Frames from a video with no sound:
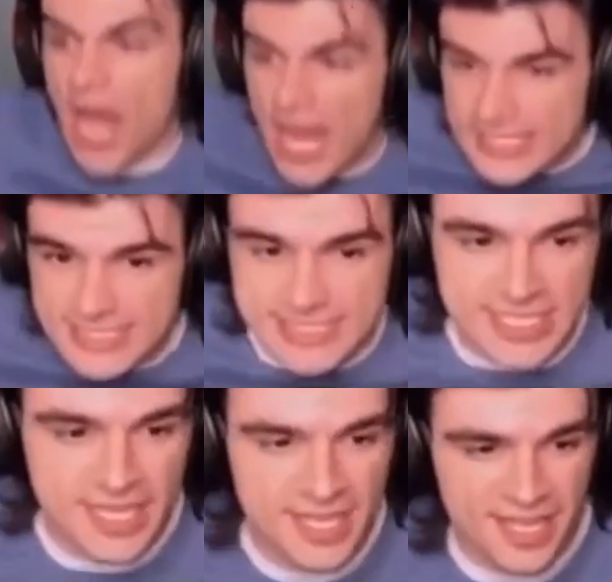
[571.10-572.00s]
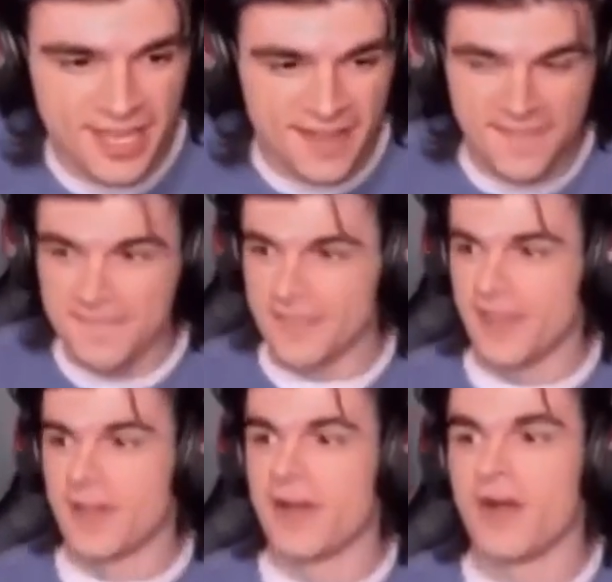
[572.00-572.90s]
bud! Let's
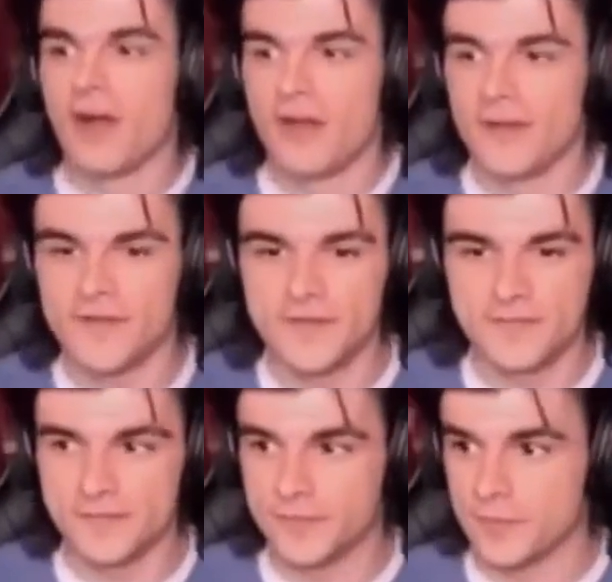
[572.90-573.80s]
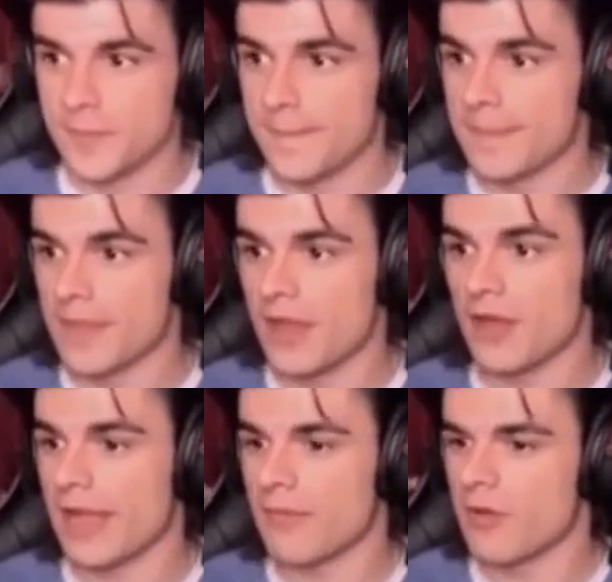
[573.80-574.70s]
go! Oh, so small.
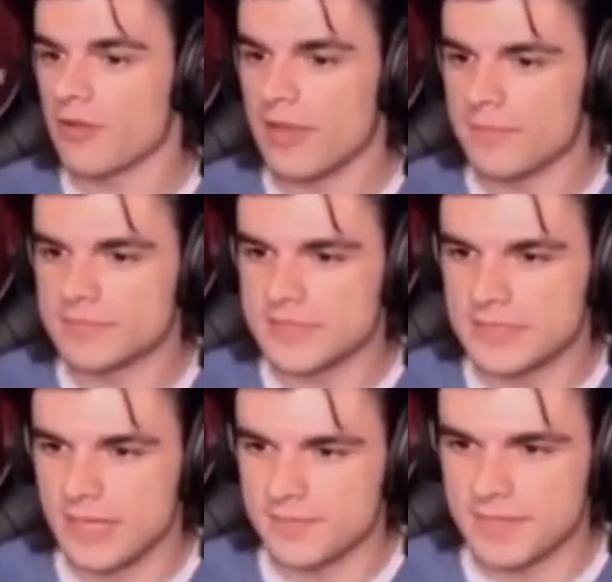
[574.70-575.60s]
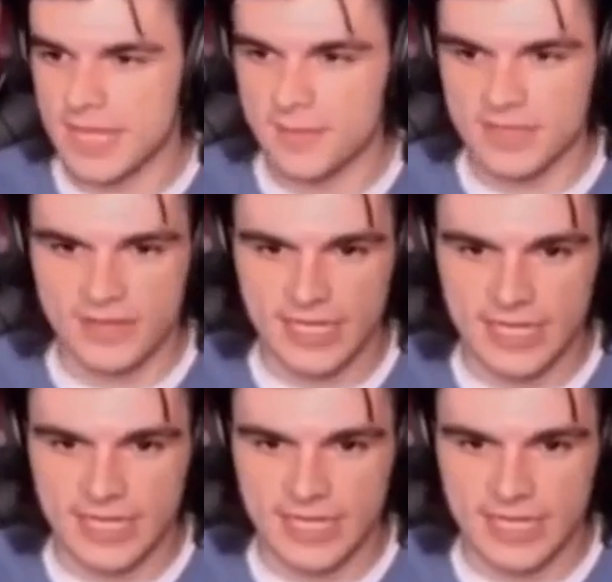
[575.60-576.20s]
Okay, well, I'm I'm gaming